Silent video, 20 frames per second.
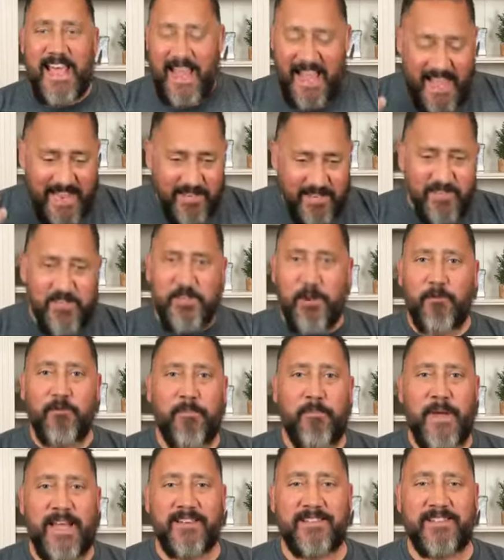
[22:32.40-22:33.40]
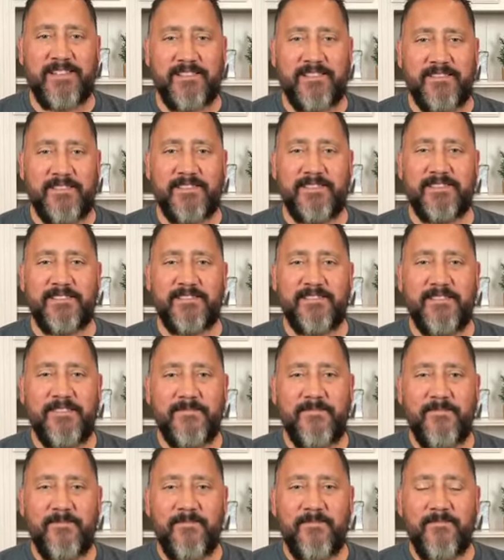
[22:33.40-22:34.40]
and show repentance?
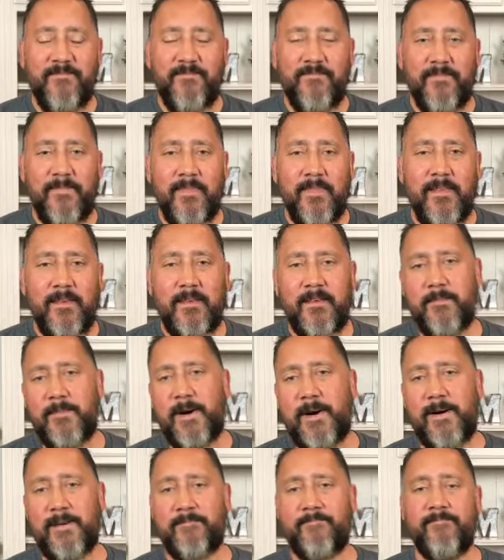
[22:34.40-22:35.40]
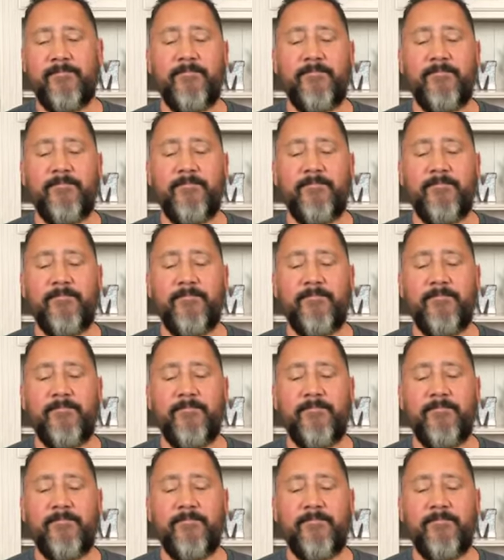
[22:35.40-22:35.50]
Come on.